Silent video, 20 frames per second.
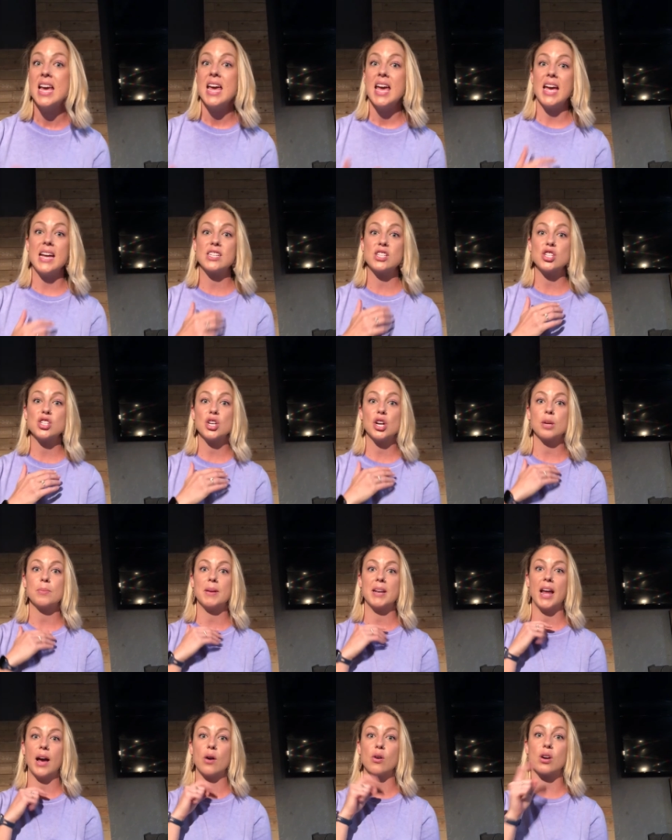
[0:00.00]
It
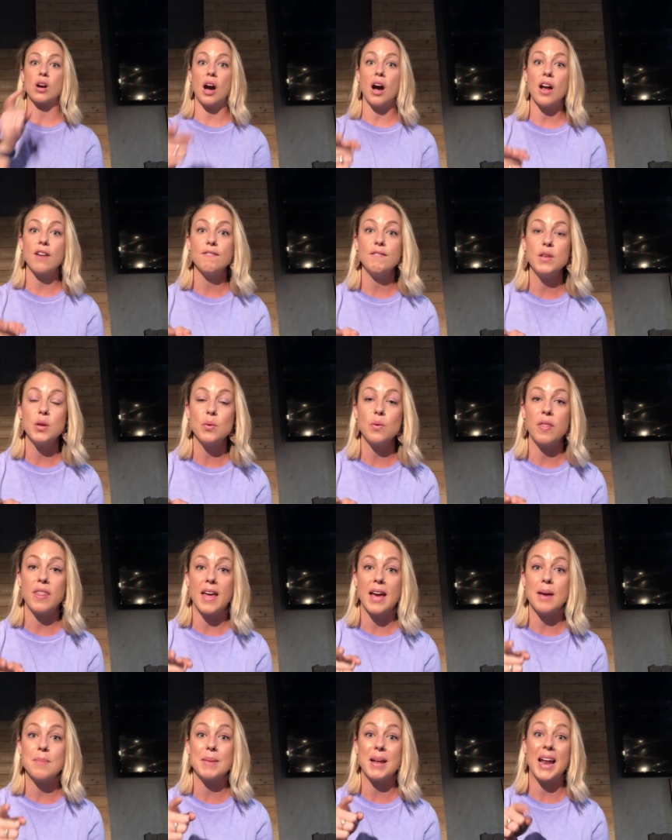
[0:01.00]
determined how God viewed
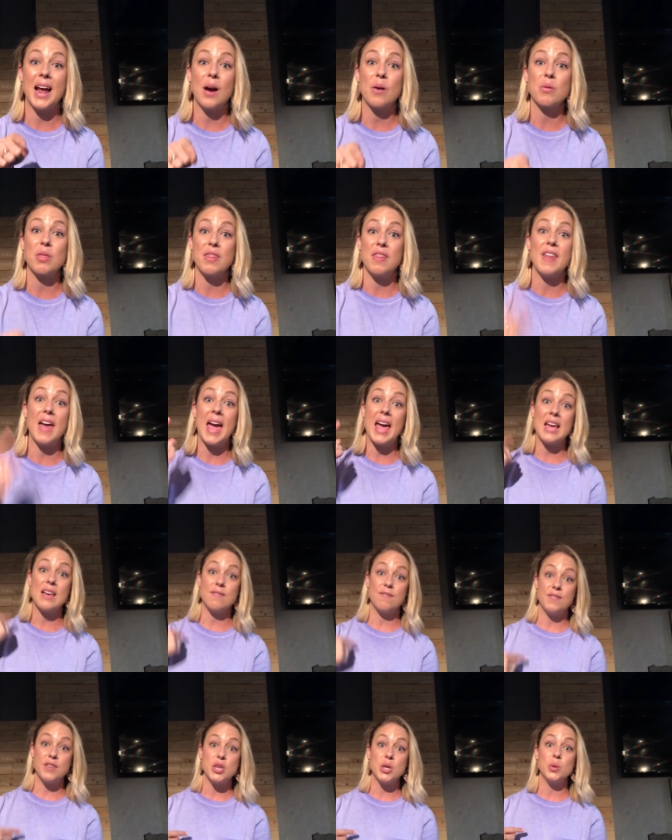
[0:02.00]
them and how they
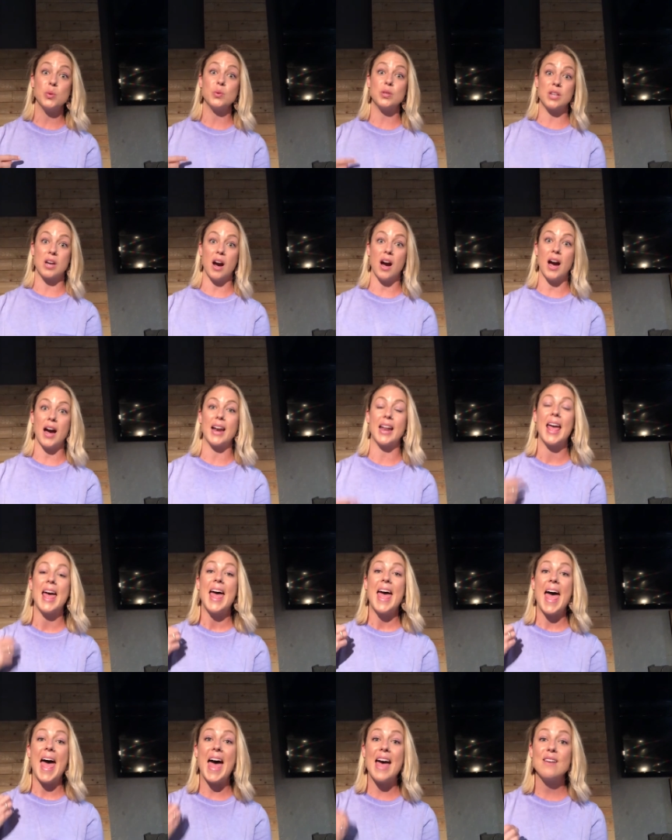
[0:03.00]
viewed God.
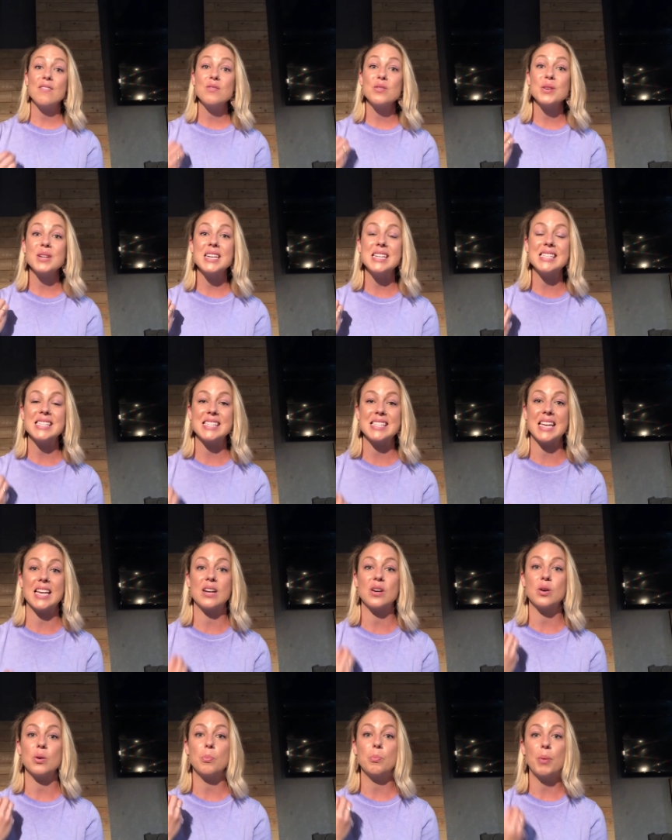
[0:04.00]
Every
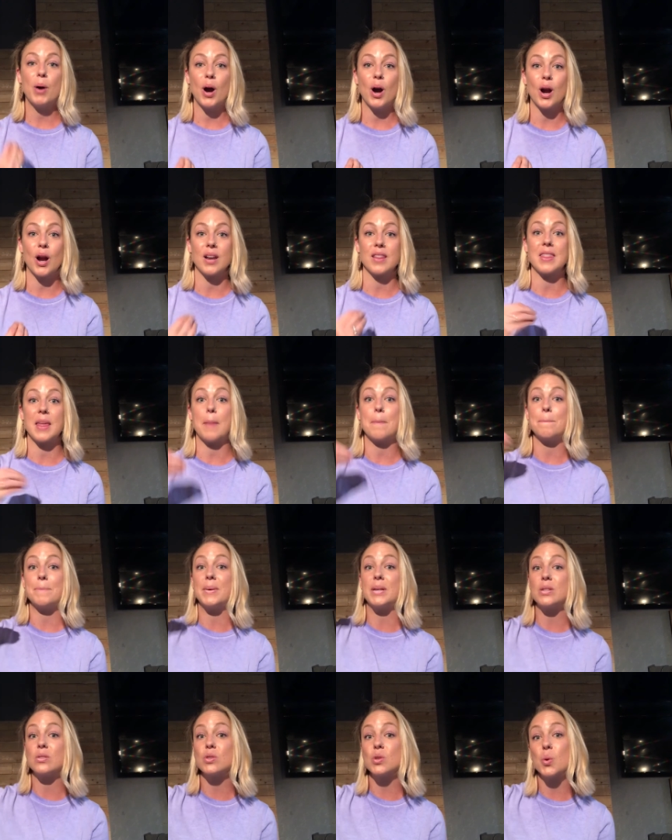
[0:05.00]
single part that
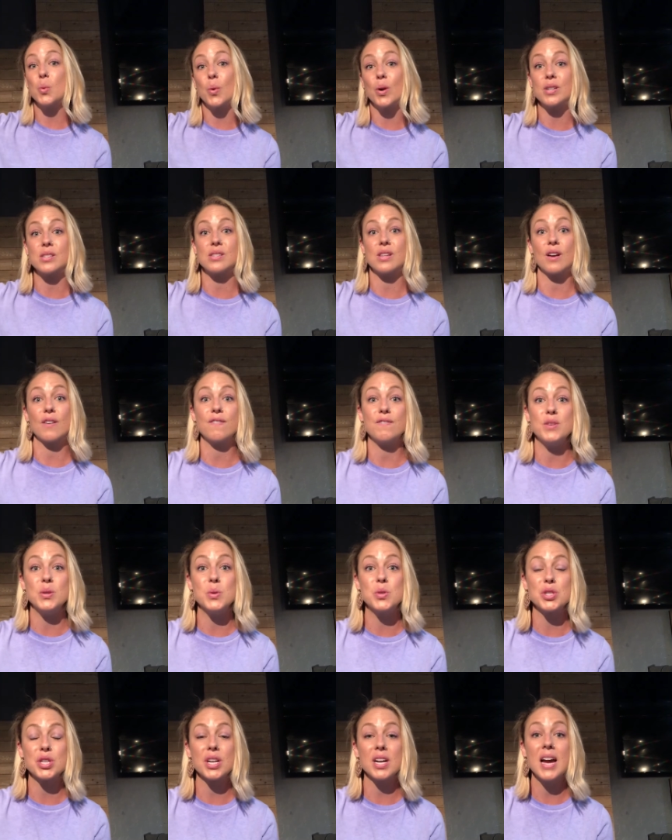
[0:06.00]
built towards their
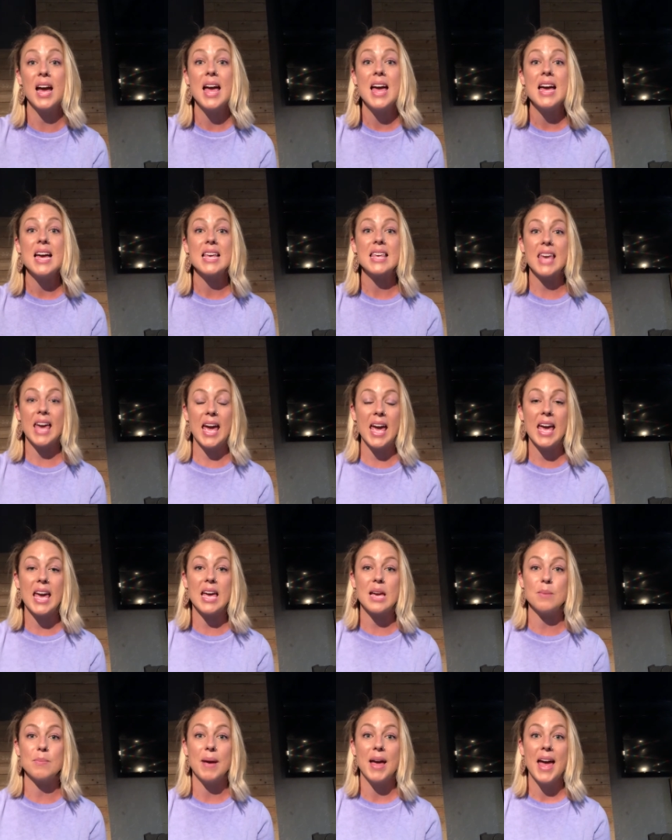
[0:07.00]
future
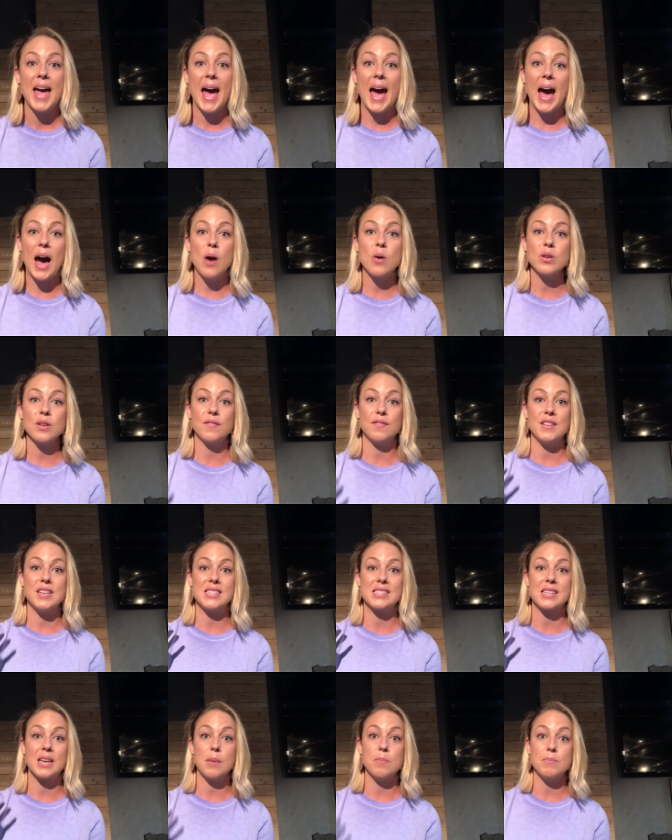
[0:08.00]
came out of
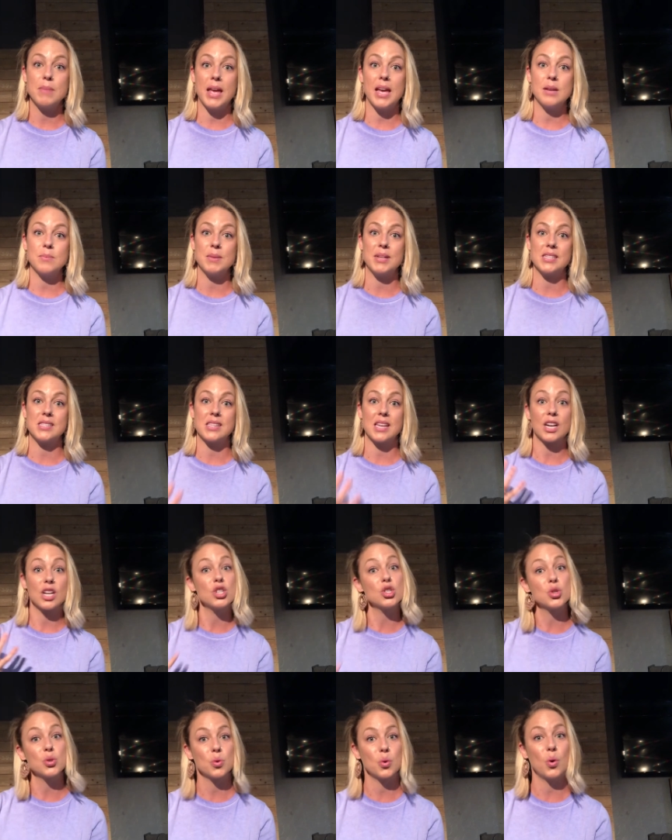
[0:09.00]
these commandments that
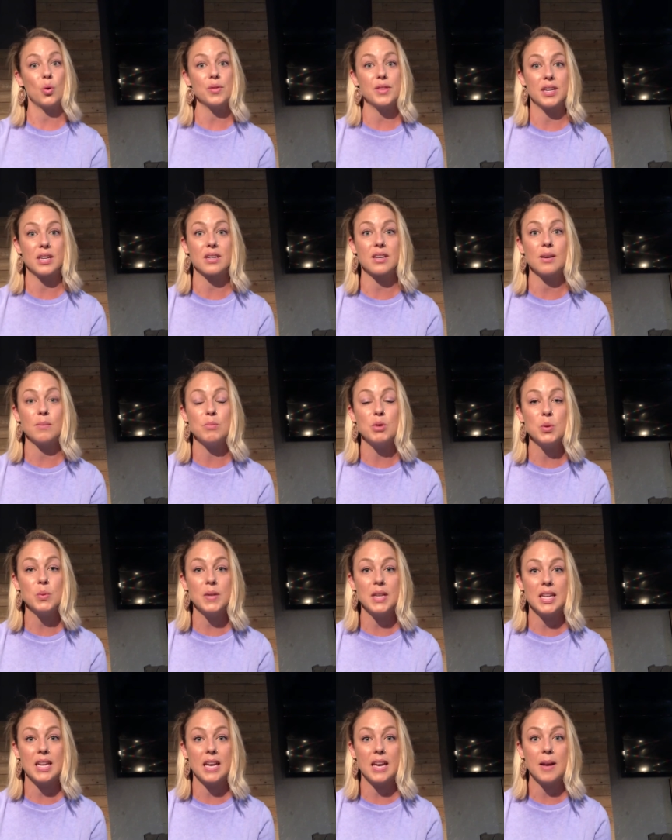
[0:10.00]
controlled their
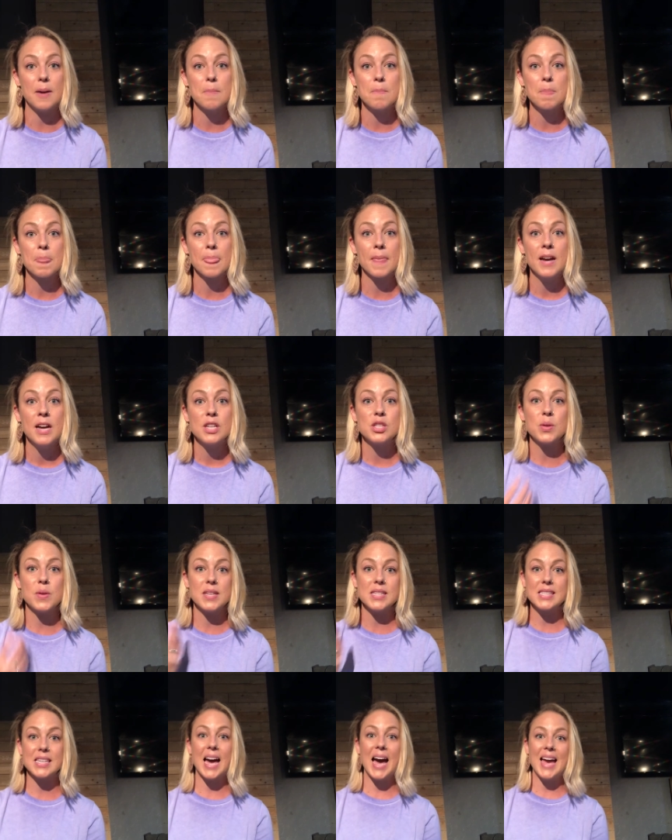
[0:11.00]
community. So
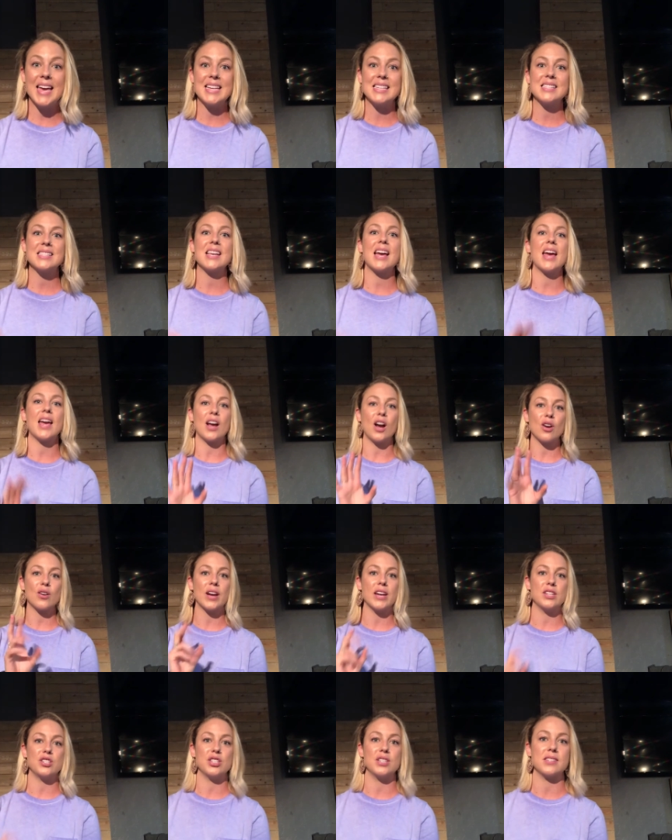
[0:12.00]
this guy is saying, all
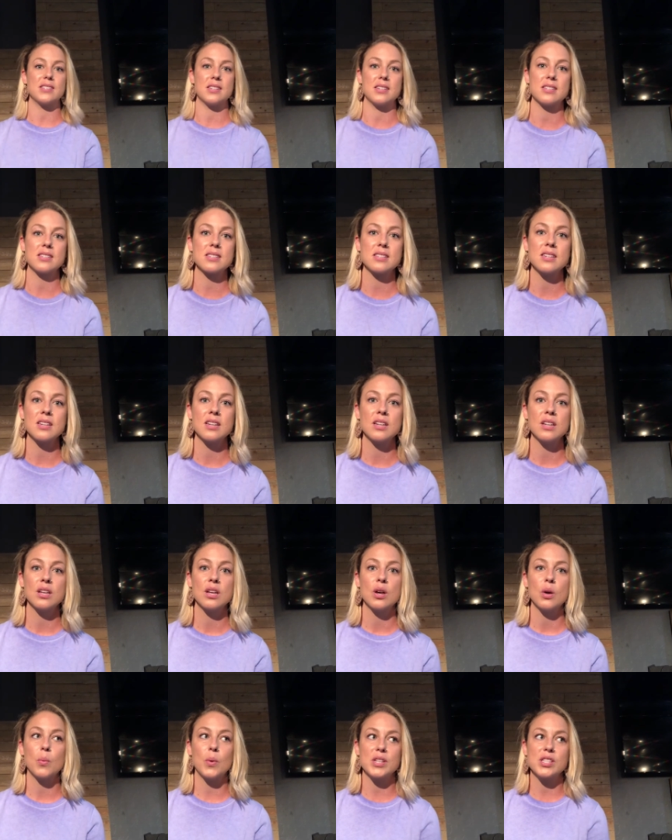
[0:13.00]
right, Jesus,
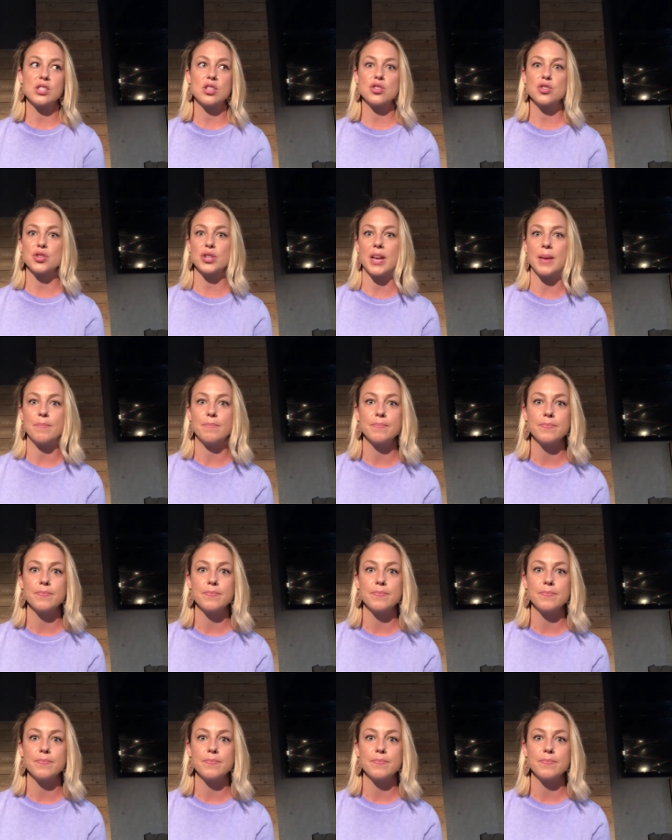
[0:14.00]
what's the dream?